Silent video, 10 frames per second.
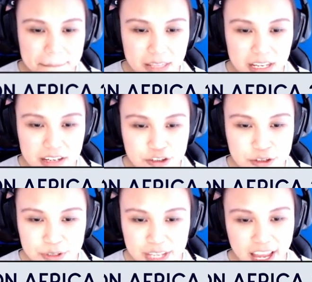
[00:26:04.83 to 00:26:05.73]
So
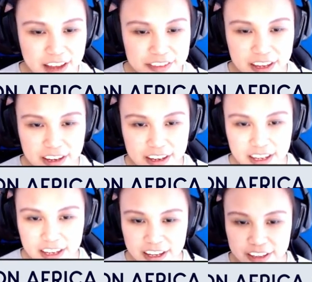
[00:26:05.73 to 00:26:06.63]
yeah, I think
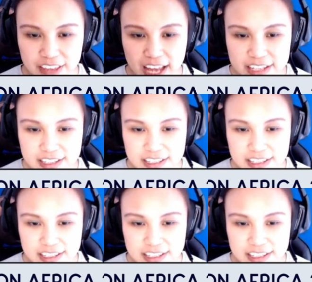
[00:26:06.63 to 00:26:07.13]
that's